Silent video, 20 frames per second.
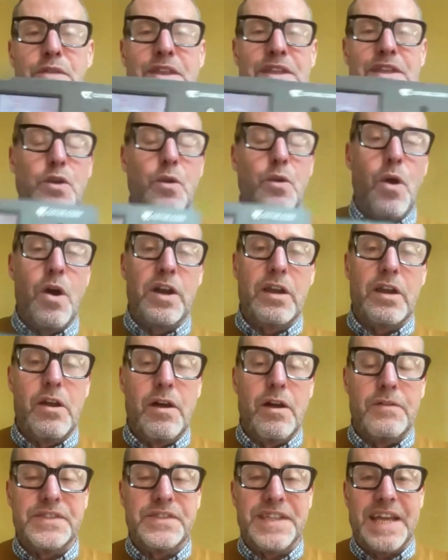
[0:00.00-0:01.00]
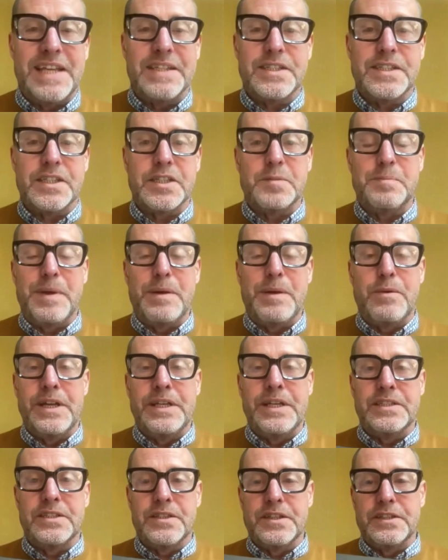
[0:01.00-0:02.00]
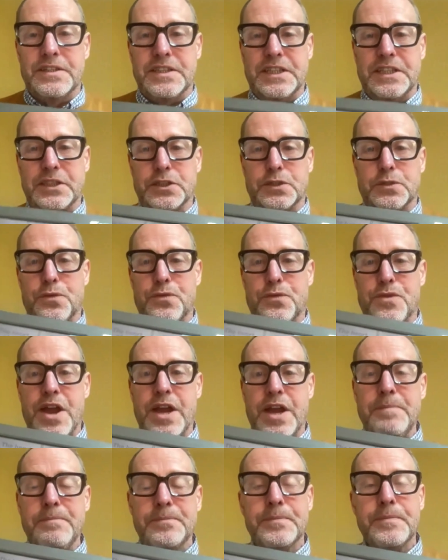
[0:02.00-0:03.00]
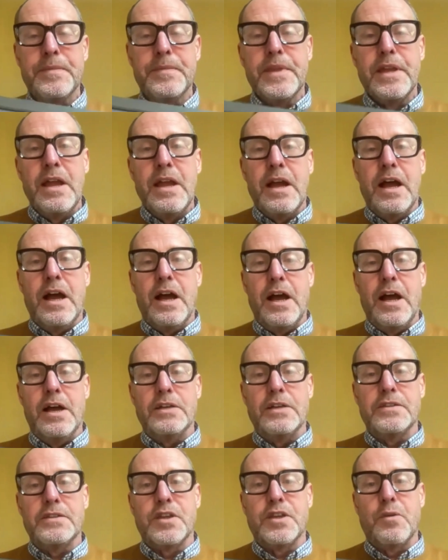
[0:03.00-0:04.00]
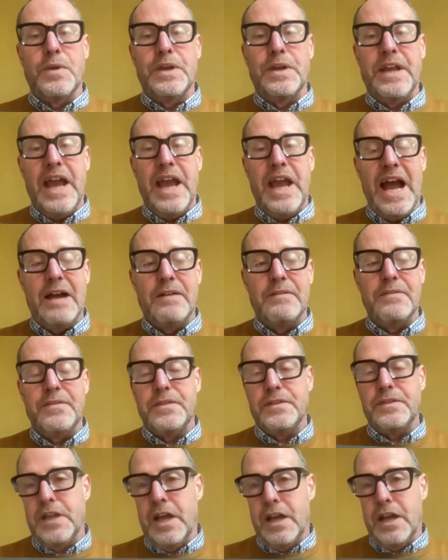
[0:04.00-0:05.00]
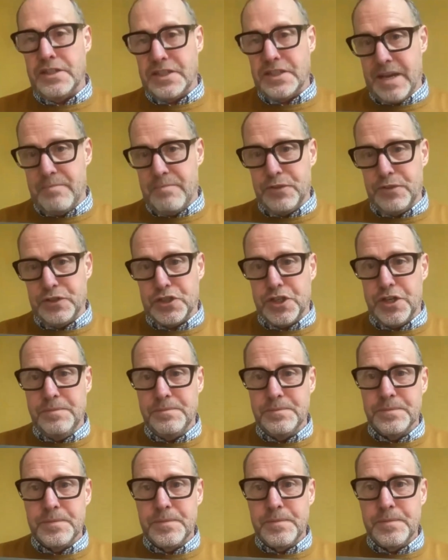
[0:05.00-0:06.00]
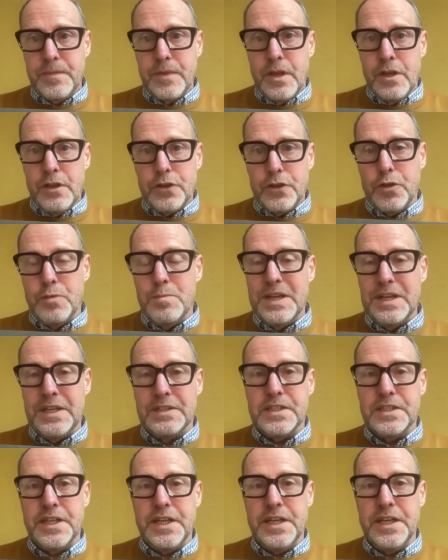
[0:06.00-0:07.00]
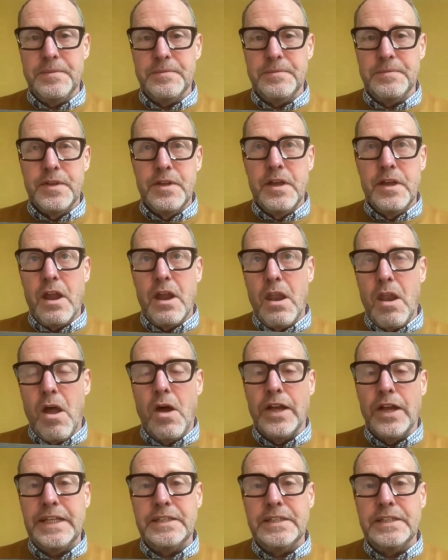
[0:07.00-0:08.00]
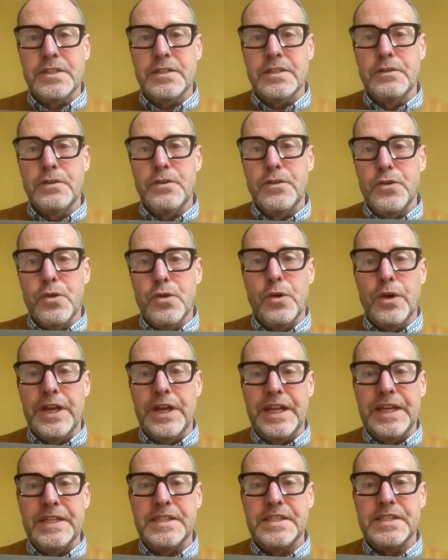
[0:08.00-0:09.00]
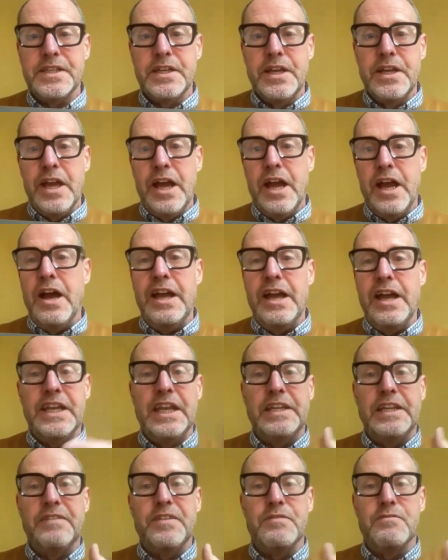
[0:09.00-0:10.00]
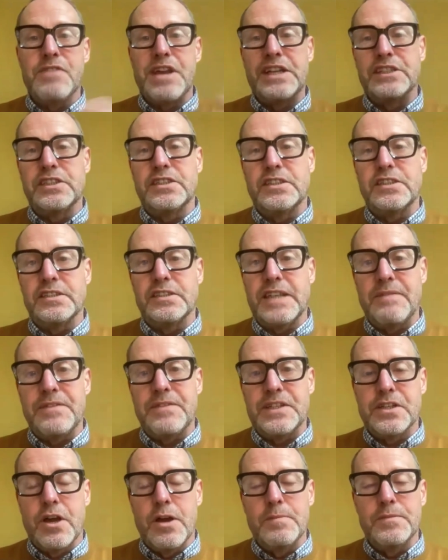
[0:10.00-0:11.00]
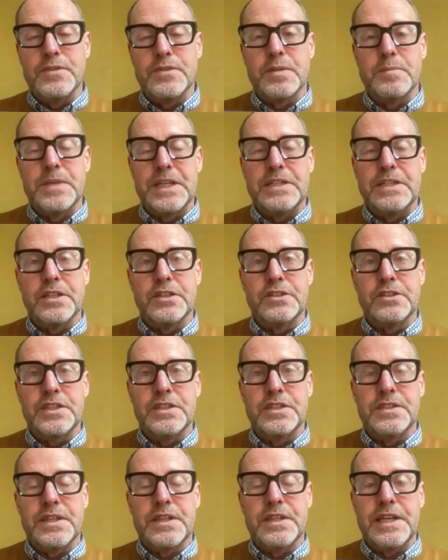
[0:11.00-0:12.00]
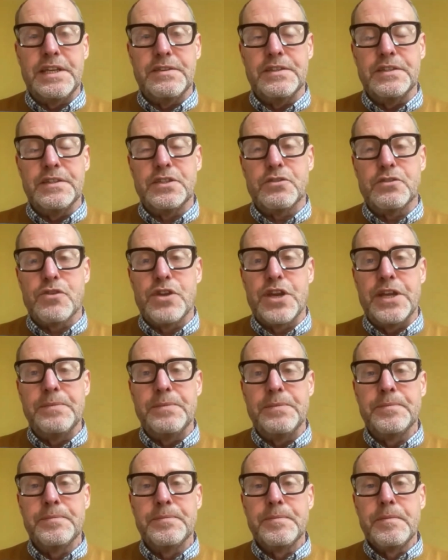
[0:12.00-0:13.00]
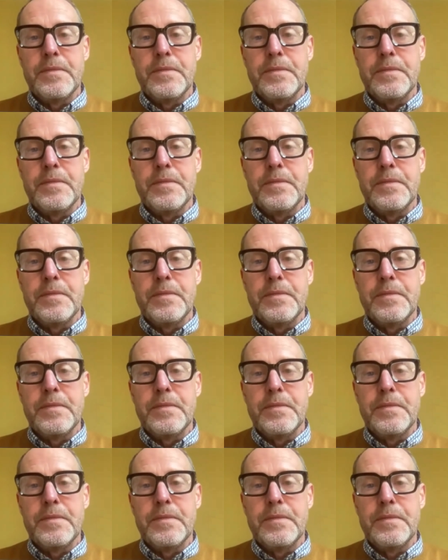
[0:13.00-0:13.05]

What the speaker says: there's quite a lot of sensors built into the digital frame. So we have temperature, humidity, light, noise. It even registers every time somebody touches the screen.